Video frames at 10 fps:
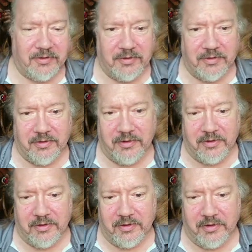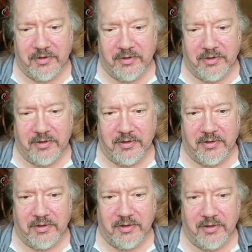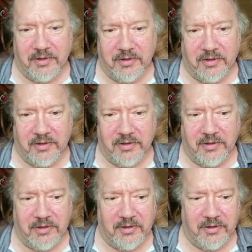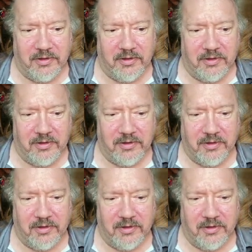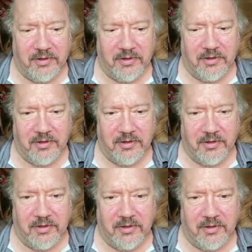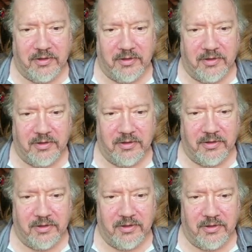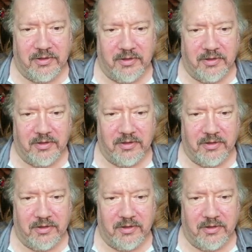(silent)